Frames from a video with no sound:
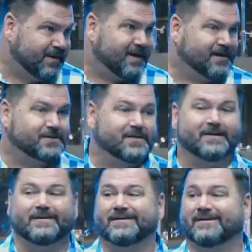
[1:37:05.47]
I said,
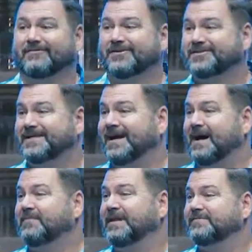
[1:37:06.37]
Christy, I'm
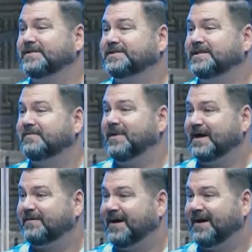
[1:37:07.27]
believing to see the back
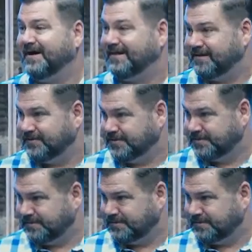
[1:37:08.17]
of my eyelids.